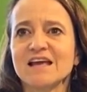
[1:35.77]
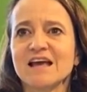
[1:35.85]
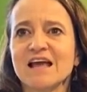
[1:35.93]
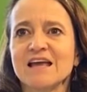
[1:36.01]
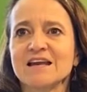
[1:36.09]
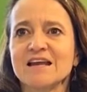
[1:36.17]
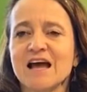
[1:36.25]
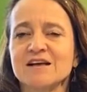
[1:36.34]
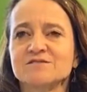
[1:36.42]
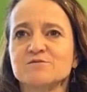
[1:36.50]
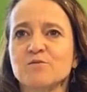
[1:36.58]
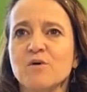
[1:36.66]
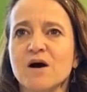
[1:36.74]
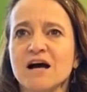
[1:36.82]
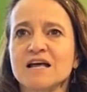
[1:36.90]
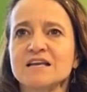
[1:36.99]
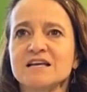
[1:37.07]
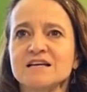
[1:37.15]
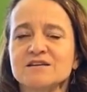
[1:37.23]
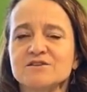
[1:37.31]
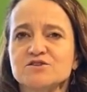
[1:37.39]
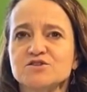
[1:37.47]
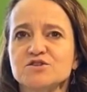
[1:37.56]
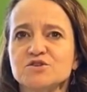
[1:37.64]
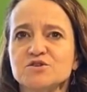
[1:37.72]
it has 1,
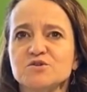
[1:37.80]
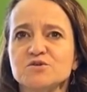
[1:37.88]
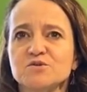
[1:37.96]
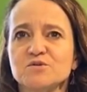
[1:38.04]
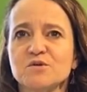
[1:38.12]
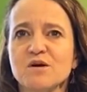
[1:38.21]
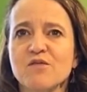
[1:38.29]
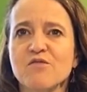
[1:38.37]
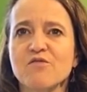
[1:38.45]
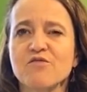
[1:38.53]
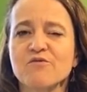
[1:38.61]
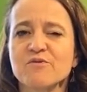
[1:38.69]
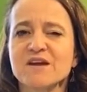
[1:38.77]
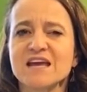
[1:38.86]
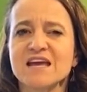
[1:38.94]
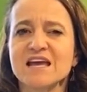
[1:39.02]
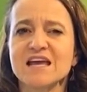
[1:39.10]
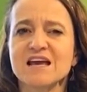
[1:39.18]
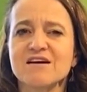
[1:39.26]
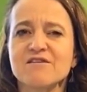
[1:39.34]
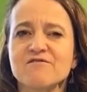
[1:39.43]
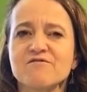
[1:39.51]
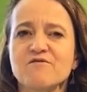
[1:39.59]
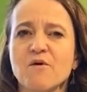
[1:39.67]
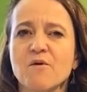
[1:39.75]
2, 3,
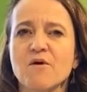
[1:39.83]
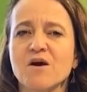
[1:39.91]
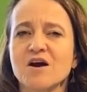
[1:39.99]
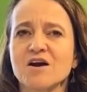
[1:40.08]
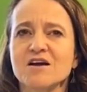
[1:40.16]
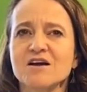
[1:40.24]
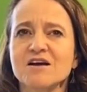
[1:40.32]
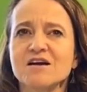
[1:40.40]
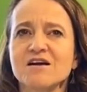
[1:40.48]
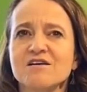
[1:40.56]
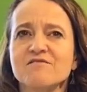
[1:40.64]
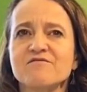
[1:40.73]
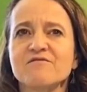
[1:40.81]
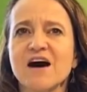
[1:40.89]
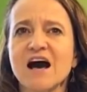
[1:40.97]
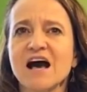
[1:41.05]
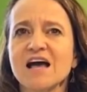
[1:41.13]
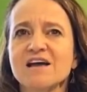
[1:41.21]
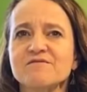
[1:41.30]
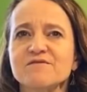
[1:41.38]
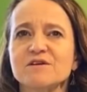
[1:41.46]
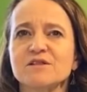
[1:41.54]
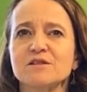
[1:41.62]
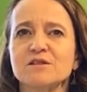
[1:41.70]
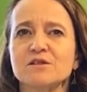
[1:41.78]
4, 5
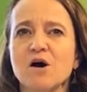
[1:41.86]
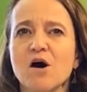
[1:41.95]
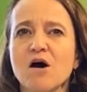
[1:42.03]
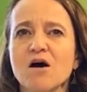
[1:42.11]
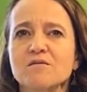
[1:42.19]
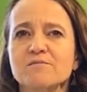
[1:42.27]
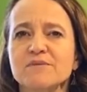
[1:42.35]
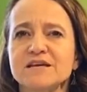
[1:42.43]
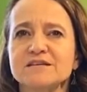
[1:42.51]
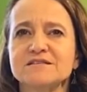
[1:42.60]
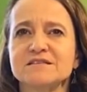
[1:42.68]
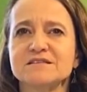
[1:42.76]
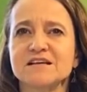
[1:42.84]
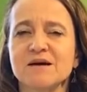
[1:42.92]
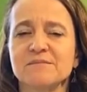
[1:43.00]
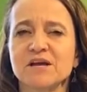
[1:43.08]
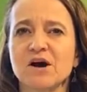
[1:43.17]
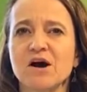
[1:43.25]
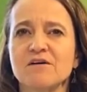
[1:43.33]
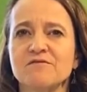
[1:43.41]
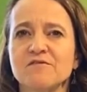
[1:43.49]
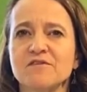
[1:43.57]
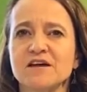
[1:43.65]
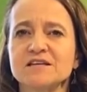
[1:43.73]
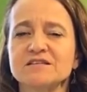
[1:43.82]
long pieces coming off of
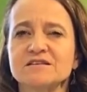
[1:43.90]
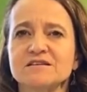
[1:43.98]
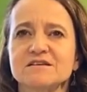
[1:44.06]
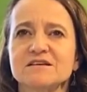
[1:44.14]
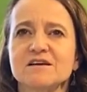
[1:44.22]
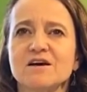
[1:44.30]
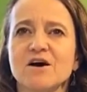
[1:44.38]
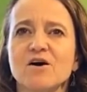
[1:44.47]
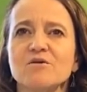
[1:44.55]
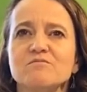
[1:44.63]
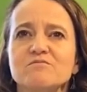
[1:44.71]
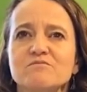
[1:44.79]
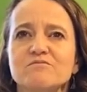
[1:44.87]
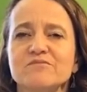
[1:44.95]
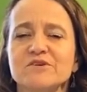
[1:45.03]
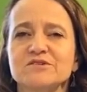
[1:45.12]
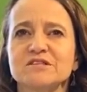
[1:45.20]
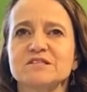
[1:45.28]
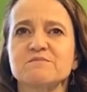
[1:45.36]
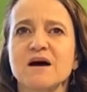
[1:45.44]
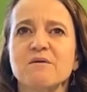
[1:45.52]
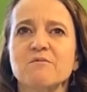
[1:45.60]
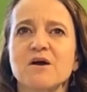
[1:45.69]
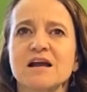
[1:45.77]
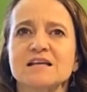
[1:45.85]
it. Oh, there's a spot
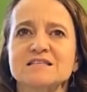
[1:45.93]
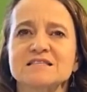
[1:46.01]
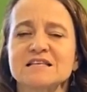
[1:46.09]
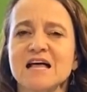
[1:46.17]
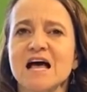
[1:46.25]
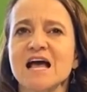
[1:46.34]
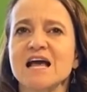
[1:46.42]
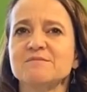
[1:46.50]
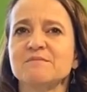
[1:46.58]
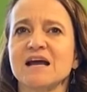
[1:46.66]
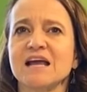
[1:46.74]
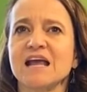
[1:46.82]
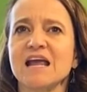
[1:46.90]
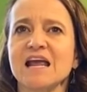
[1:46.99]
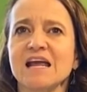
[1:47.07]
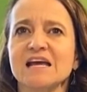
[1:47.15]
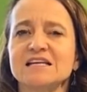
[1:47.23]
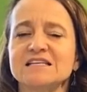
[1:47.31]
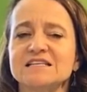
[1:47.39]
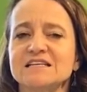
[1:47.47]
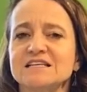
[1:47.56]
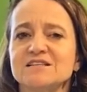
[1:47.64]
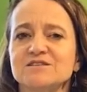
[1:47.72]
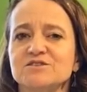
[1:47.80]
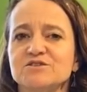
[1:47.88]
where I can slide my hand
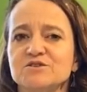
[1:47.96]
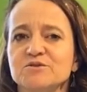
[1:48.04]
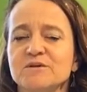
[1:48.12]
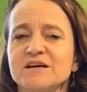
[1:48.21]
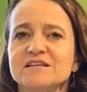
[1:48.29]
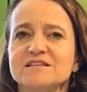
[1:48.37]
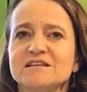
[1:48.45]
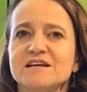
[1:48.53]
into it.